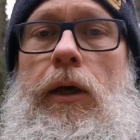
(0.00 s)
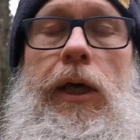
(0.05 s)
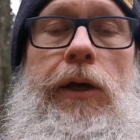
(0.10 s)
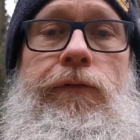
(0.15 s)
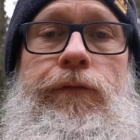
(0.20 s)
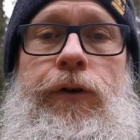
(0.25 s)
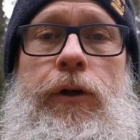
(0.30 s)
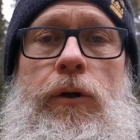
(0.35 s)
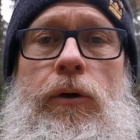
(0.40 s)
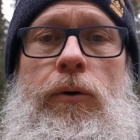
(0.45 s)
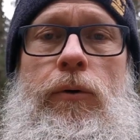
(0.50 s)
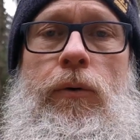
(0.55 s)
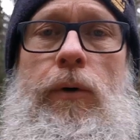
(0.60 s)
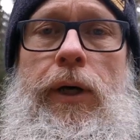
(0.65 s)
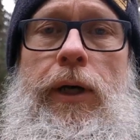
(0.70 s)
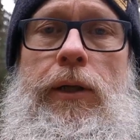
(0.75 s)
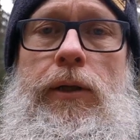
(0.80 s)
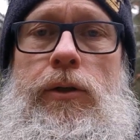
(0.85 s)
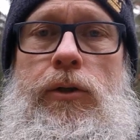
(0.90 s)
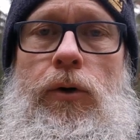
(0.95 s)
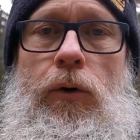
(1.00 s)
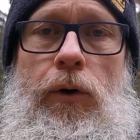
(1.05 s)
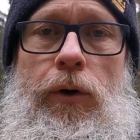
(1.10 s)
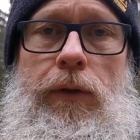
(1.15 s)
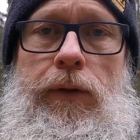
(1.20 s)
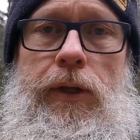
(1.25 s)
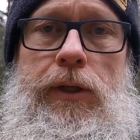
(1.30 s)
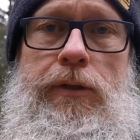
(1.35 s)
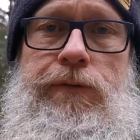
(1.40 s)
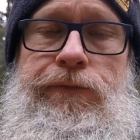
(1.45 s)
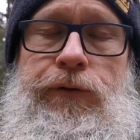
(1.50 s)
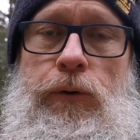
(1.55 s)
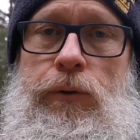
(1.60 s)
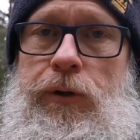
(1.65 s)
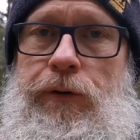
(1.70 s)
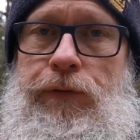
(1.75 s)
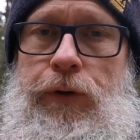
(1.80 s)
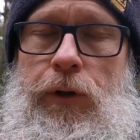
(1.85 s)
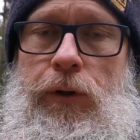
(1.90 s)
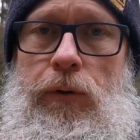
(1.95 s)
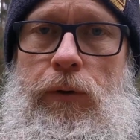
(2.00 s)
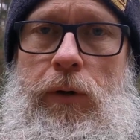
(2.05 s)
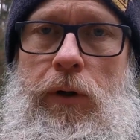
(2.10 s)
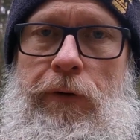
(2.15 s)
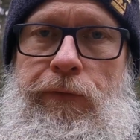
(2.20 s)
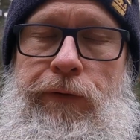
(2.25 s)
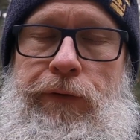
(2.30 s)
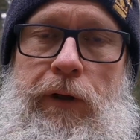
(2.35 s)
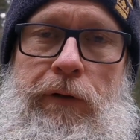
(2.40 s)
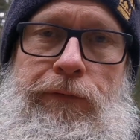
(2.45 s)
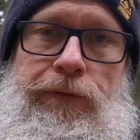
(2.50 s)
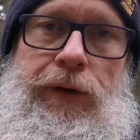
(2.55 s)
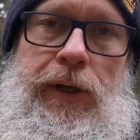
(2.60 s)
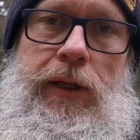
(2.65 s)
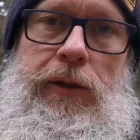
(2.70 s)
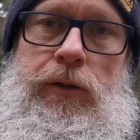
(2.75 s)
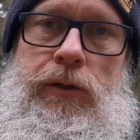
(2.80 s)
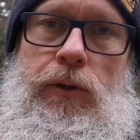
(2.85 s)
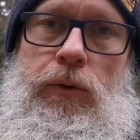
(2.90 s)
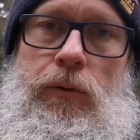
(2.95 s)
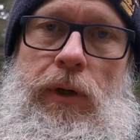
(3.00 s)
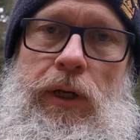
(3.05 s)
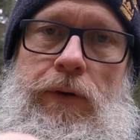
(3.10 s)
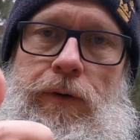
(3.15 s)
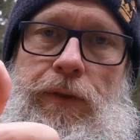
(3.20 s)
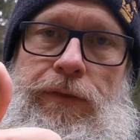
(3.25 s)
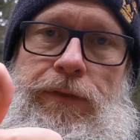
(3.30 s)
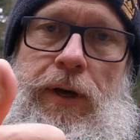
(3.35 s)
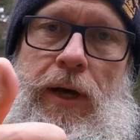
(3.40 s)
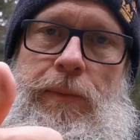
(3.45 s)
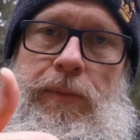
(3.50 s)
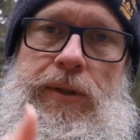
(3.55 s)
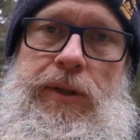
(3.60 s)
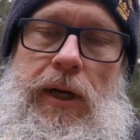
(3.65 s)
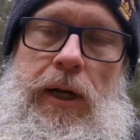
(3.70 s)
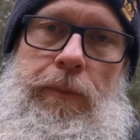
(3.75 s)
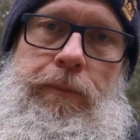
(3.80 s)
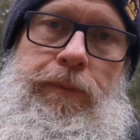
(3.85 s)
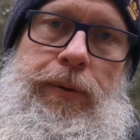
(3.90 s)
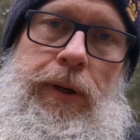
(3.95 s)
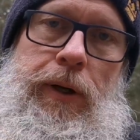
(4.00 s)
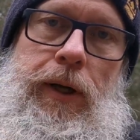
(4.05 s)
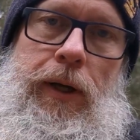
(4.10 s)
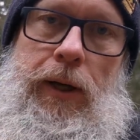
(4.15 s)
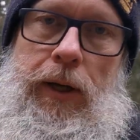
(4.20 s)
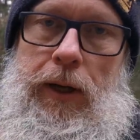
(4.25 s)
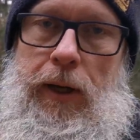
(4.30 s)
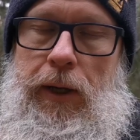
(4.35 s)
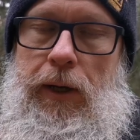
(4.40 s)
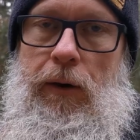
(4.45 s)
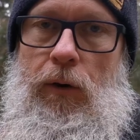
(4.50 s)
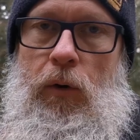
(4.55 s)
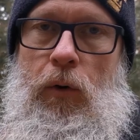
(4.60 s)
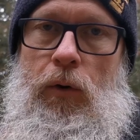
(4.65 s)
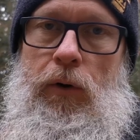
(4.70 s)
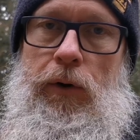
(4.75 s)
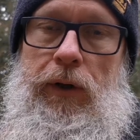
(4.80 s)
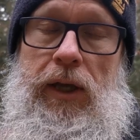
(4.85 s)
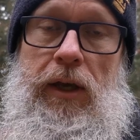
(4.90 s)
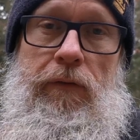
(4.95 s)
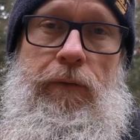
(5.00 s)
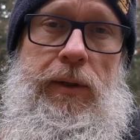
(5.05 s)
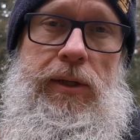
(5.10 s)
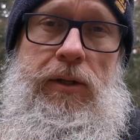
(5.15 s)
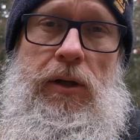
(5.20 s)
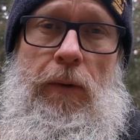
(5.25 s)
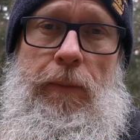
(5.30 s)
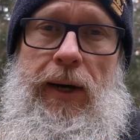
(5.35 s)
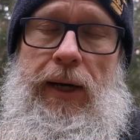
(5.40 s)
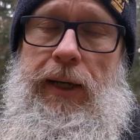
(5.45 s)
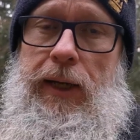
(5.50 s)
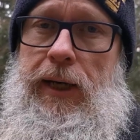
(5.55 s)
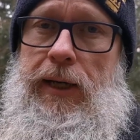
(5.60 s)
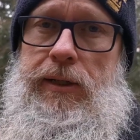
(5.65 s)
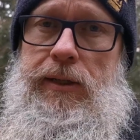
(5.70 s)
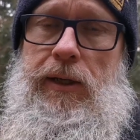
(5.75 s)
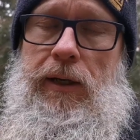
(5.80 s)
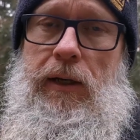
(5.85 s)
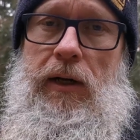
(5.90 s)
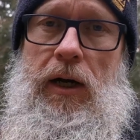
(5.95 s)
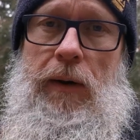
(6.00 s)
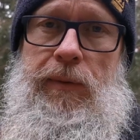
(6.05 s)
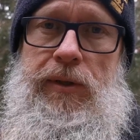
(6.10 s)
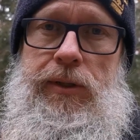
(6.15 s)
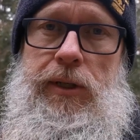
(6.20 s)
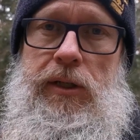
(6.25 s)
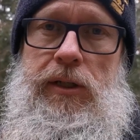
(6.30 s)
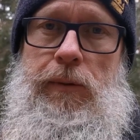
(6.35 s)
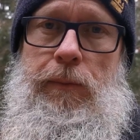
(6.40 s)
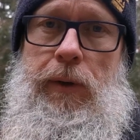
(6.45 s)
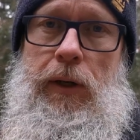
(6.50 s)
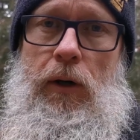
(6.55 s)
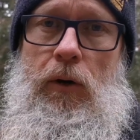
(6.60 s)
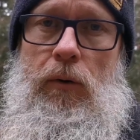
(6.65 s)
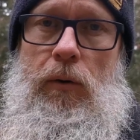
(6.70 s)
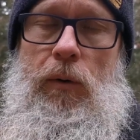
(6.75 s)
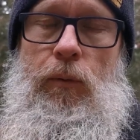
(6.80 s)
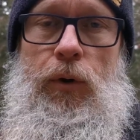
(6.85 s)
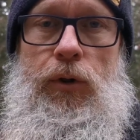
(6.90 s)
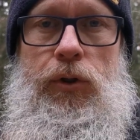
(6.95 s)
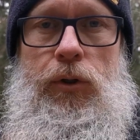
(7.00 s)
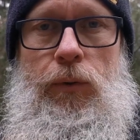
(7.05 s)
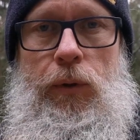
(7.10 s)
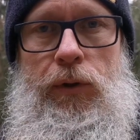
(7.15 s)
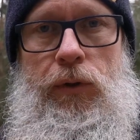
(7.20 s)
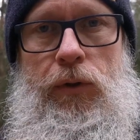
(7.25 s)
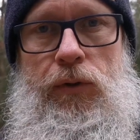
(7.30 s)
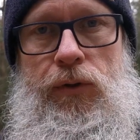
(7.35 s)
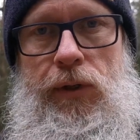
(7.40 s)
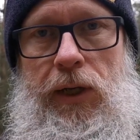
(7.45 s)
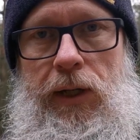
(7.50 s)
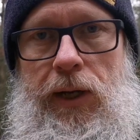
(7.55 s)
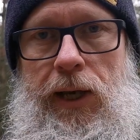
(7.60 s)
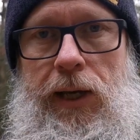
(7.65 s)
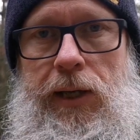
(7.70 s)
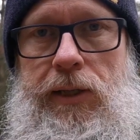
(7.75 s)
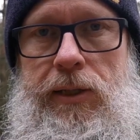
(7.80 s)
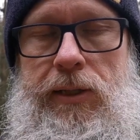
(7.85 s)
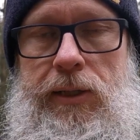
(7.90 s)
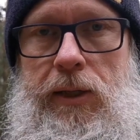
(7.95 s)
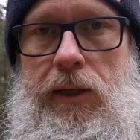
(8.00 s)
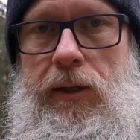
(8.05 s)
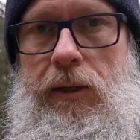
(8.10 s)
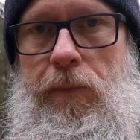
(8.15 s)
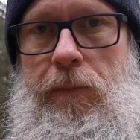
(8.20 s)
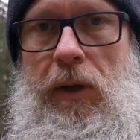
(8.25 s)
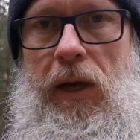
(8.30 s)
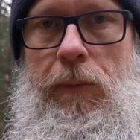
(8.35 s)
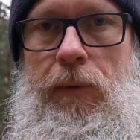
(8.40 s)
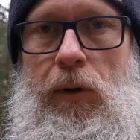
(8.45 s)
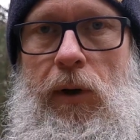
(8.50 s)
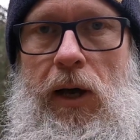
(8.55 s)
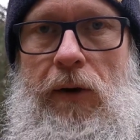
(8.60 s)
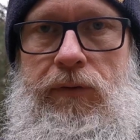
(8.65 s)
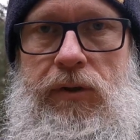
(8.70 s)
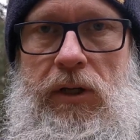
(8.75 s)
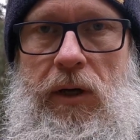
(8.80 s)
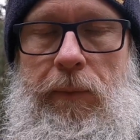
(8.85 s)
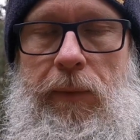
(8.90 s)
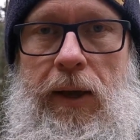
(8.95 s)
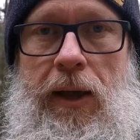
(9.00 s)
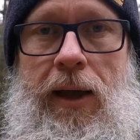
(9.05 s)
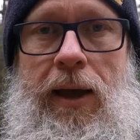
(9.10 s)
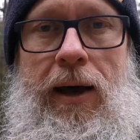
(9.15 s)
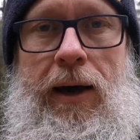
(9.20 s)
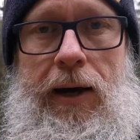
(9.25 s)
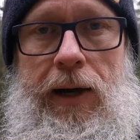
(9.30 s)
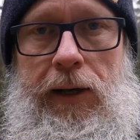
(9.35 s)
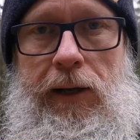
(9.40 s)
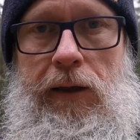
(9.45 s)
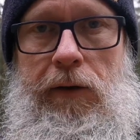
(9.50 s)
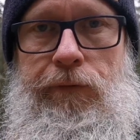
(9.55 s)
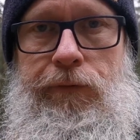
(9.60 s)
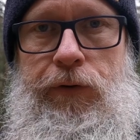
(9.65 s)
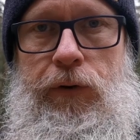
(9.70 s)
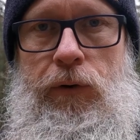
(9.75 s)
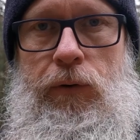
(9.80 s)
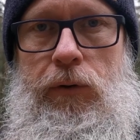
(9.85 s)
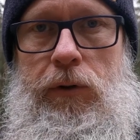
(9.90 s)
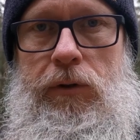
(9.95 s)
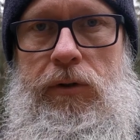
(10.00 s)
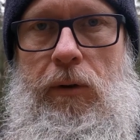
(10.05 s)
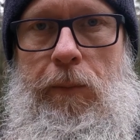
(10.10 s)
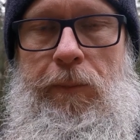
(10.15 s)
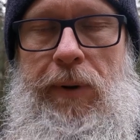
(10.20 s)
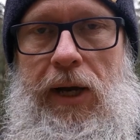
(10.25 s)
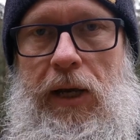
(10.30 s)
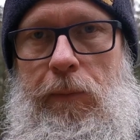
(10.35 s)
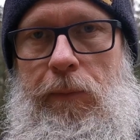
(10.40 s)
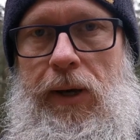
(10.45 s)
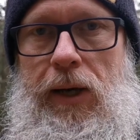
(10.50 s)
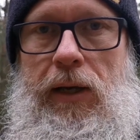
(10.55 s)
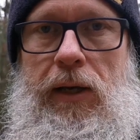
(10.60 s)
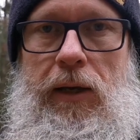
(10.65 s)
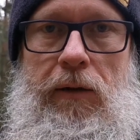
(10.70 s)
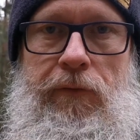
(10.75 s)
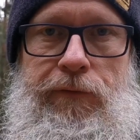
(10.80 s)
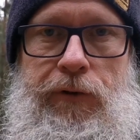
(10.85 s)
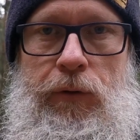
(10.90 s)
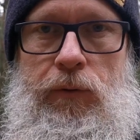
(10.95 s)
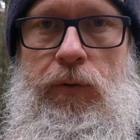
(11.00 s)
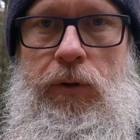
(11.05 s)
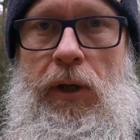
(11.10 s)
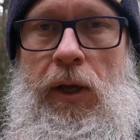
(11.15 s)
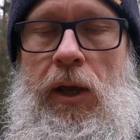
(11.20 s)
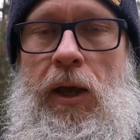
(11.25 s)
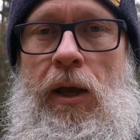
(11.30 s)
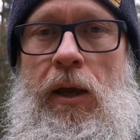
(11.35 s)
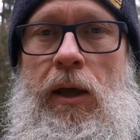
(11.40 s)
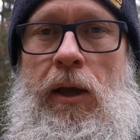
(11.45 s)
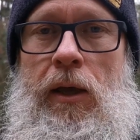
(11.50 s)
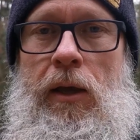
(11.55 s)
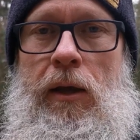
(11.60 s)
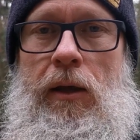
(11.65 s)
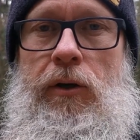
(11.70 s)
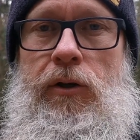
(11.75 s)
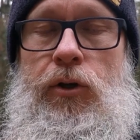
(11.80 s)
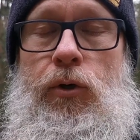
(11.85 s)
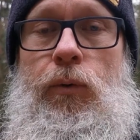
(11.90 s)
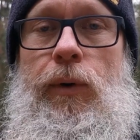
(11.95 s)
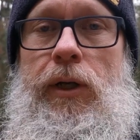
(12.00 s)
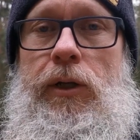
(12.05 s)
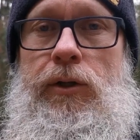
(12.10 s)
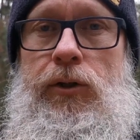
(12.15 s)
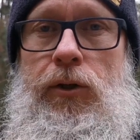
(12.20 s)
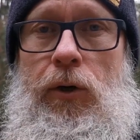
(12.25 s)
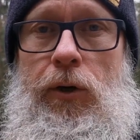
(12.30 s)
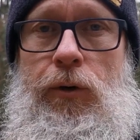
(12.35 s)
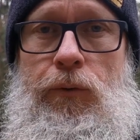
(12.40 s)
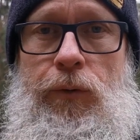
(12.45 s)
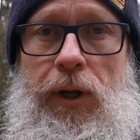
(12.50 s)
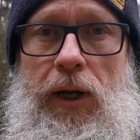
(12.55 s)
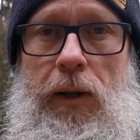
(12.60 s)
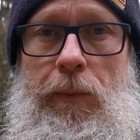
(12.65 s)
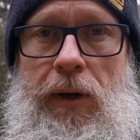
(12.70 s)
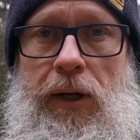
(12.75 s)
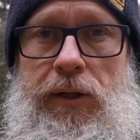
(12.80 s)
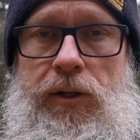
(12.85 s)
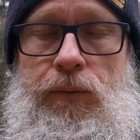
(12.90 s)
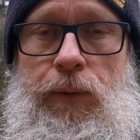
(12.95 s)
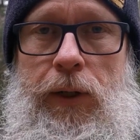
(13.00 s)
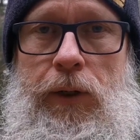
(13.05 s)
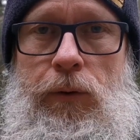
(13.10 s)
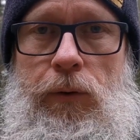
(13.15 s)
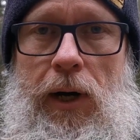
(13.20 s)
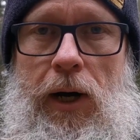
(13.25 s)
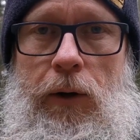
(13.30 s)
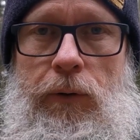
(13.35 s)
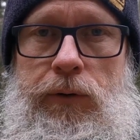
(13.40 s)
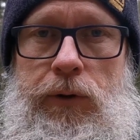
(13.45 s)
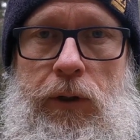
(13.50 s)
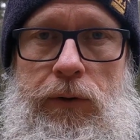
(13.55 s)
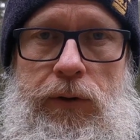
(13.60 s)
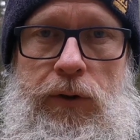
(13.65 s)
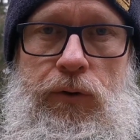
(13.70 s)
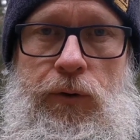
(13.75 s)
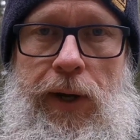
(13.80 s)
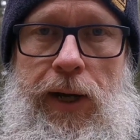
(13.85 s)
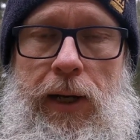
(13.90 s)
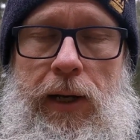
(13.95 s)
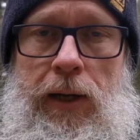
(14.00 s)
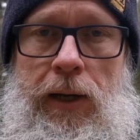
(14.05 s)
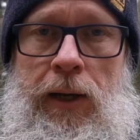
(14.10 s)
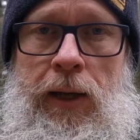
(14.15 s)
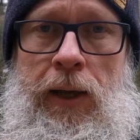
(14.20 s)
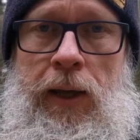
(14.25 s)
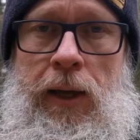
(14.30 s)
If you enjoy this food review, feel free to leave a thumbs up or give me some ideas in the comment section below what you want to see next. Maybe you have some hiking food, some backpacking food you enjoy really much when you're out on the trail.